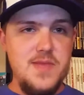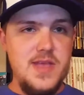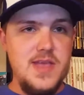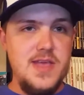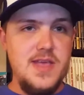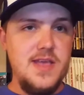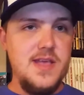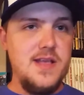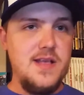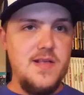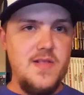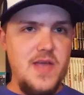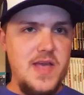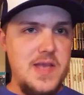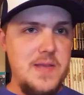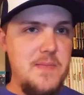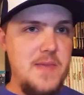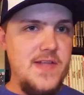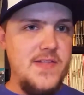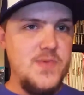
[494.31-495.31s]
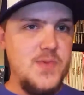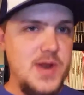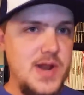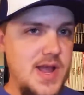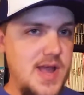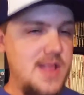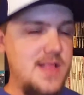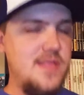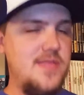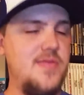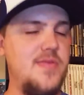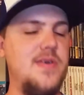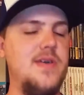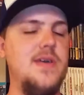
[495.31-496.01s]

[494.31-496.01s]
being like May 29th,